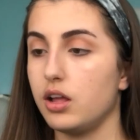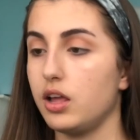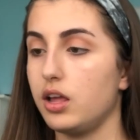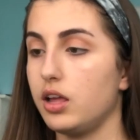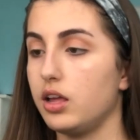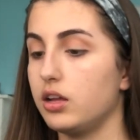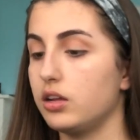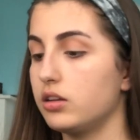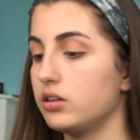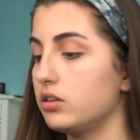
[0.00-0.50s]

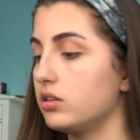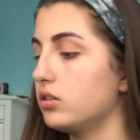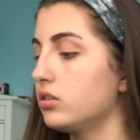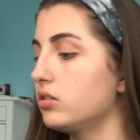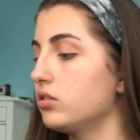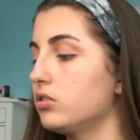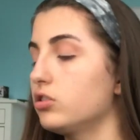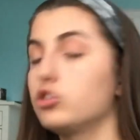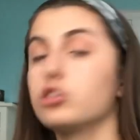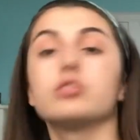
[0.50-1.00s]

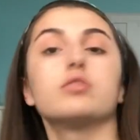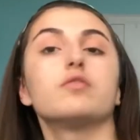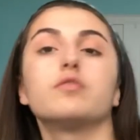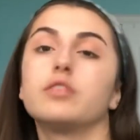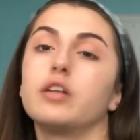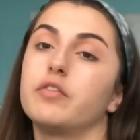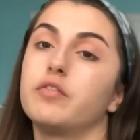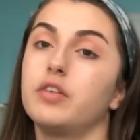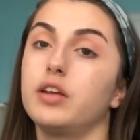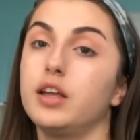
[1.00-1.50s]
and just
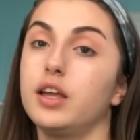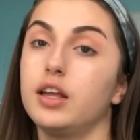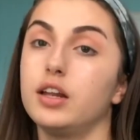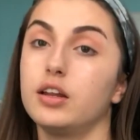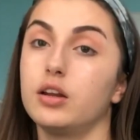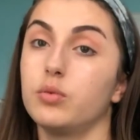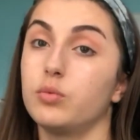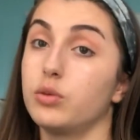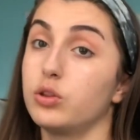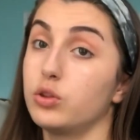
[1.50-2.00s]
fluffing it
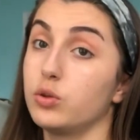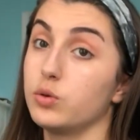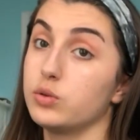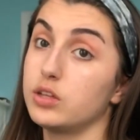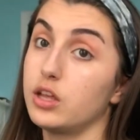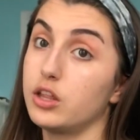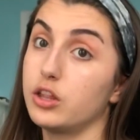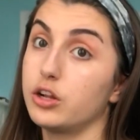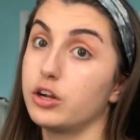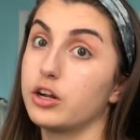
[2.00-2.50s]
in with those
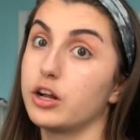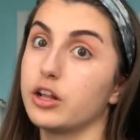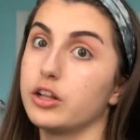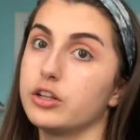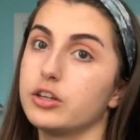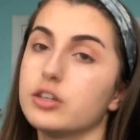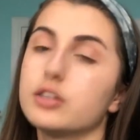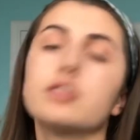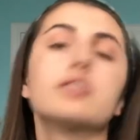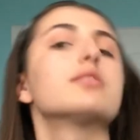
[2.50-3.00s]
other
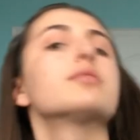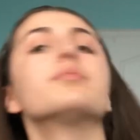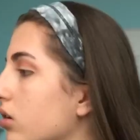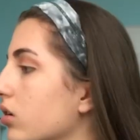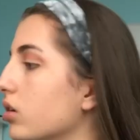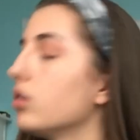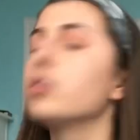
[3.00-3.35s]
colors.